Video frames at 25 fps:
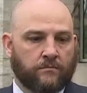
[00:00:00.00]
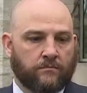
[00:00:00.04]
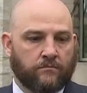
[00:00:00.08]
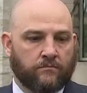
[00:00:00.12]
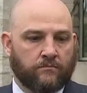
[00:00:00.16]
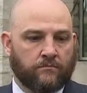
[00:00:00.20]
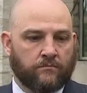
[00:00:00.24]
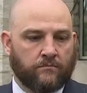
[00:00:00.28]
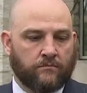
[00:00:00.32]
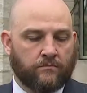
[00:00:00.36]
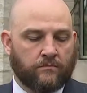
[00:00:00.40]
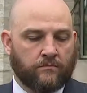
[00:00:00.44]

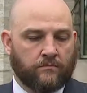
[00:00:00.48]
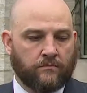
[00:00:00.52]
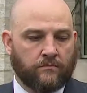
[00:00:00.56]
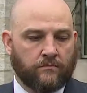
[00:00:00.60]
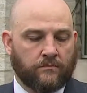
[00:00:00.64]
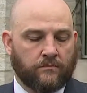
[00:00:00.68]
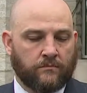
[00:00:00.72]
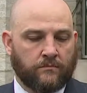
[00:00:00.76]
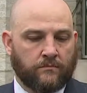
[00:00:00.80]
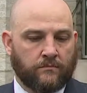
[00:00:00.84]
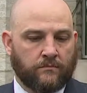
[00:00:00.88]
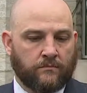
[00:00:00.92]

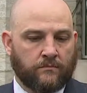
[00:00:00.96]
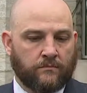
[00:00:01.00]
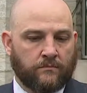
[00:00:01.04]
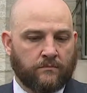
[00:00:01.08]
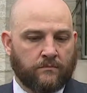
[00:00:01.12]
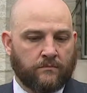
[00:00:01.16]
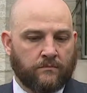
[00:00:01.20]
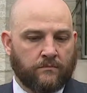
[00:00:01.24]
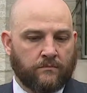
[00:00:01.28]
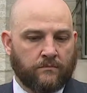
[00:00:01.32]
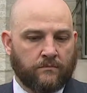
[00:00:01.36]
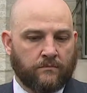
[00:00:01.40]

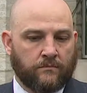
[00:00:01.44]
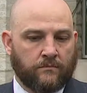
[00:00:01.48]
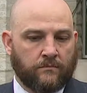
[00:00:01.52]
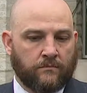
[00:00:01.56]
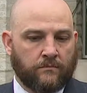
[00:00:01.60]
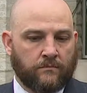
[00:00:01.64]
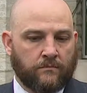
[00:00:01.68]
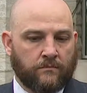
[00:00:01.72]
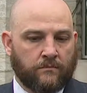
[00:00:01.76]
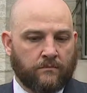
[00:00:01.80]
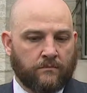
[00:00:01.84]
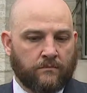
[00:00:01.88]

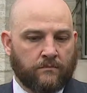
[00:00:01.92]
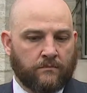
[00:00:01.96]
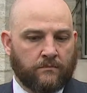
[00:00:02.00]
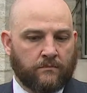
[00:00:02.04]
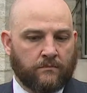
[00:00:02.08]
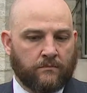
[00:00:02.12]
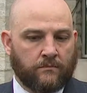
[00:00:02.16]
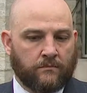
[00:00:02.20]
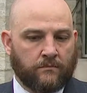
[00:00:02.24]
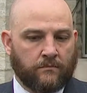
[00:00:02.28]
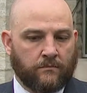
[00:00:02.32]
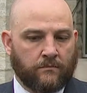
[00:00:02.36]

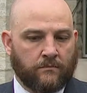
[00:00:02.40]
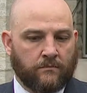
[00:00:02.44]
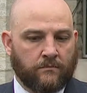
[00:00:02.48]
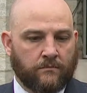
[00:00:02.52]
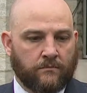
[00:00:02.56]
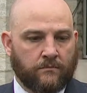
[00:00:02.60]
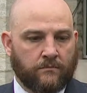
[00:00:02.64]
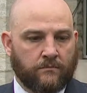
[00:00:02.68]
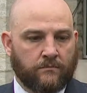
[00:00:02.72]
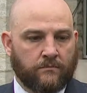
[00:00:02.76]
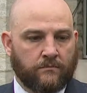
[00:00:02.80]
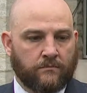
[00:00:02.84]

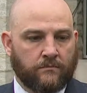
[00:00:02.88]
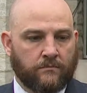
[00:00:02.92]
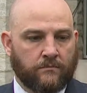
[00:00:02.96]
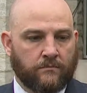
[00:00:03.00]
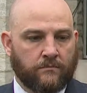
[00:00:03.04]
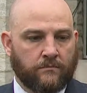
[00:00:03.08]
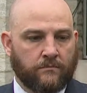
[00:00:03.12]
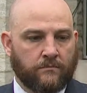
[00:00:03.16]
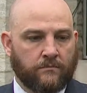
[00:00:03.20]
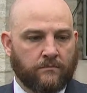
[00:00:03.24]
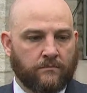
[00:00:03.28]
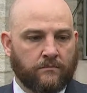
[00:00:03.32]

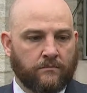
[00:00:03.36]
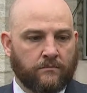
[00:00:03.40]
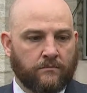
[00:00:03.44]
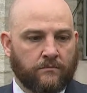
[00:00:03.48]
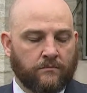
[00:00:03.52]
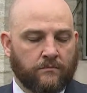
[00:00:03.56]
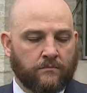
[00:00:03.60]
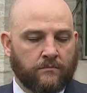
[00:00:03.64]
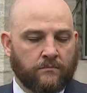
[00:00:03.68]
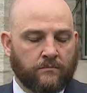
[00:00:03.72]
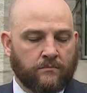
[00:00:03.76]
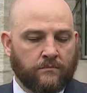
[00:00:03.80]

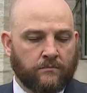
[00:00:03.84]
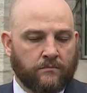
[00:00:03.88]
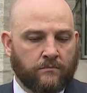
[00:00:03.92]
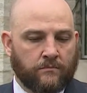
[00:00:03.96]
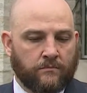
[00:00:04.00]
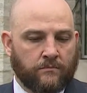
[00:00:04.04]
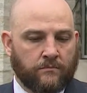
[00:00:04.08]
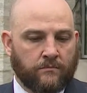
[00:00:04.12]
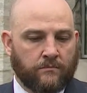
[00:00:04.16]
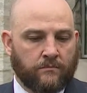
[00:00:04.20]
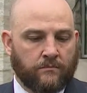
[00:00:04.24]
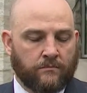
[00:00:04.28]

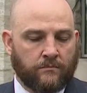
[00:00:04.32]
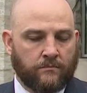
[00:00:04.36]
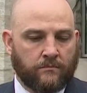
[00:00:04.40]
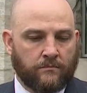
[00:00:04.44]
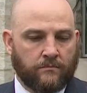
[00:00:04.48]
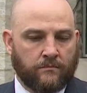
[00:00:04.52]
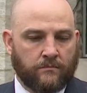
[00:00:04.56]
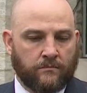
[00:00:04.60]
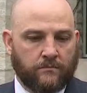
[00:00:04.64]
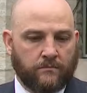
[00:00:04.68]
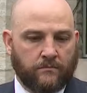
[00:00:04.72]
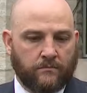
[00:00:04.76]

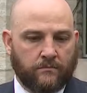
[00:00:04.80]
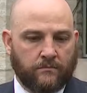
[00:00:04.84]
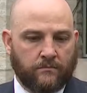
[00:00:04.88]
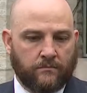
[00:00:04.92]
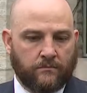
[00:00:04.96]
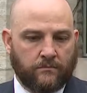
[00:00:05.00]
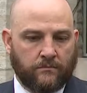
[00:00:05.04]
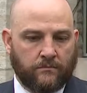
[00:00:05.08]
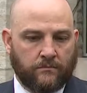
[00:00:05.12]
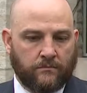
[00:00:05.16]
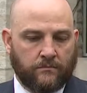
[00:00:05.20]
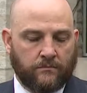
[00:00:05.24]

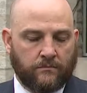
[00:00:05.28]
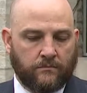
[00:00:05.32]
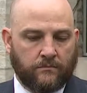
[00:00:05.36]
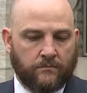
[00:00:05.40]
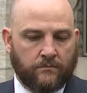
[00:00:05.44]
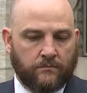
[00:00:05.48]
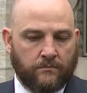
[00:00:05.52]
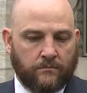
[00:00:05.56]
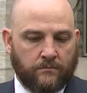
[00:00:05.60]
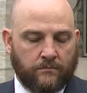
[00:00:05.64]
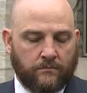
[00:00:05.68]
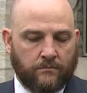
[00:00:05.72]

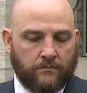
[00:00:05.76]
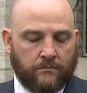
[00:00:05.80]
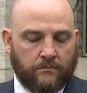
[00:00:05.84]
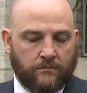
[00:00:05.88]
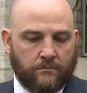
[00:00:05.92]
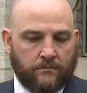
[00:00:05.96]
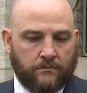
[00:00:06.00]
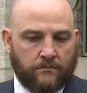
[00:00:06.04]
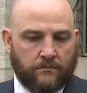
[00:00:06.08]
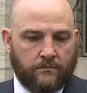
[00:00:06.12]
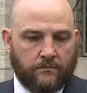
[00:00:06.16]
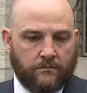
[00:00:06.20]

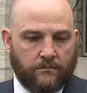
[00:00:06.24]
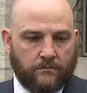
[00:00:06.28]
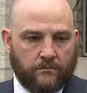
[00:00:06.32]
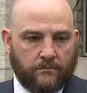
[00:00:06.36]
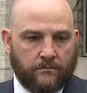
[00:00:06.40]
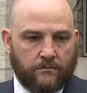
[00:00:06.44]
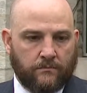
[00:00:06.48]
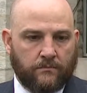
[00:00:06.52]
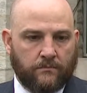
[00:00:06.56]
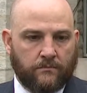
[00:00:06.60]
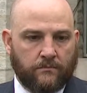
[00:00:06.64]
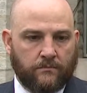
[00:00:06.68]

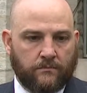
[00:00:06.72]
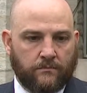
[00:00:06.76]
(not speaking)